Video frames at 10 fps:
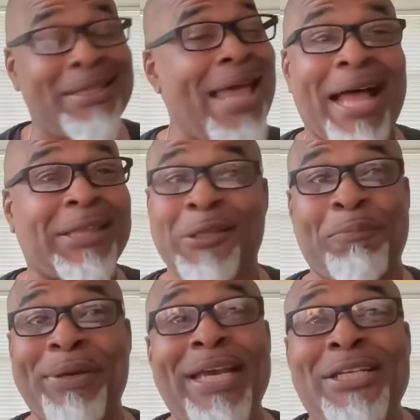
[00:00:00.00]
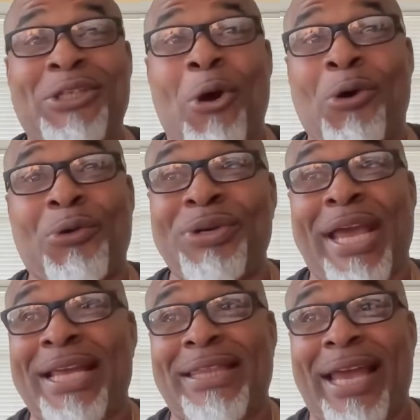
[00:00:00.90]
Not the bees don't
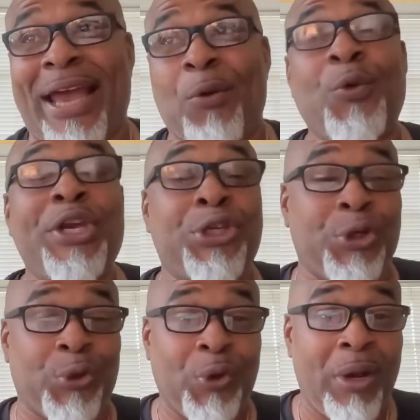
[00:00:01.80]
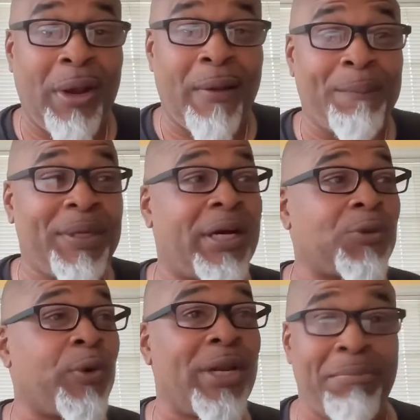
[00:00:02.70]
create that, we do
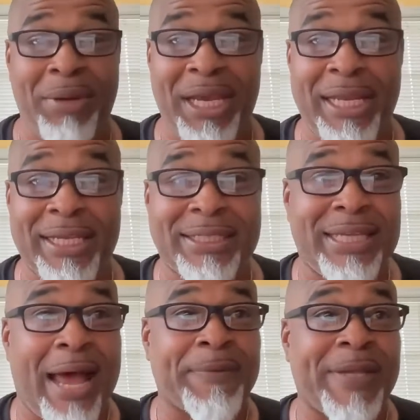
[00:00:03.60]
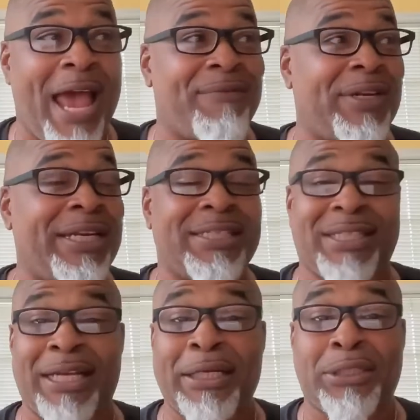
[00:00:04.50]
because when the media stops having its
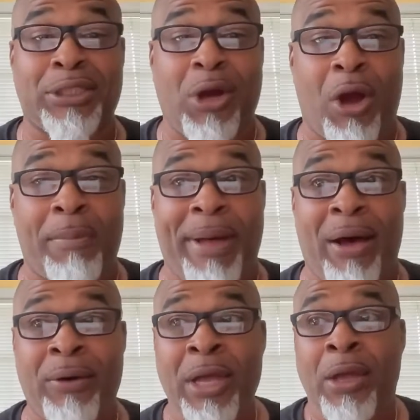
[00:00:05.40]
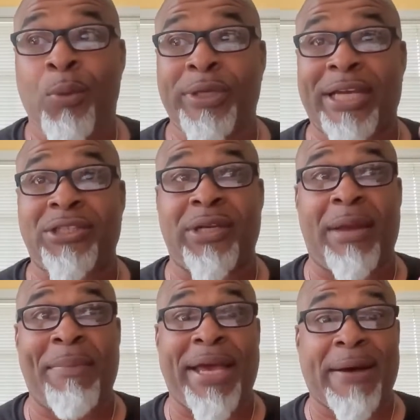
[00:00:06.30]
things to talk about, they
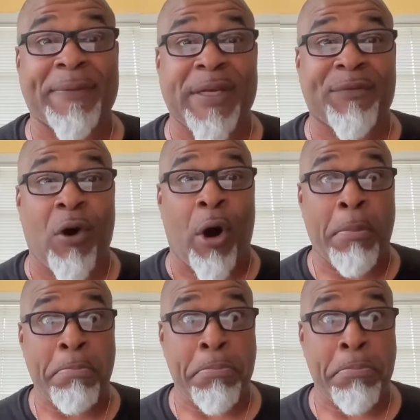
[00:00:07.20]
they make up stuff called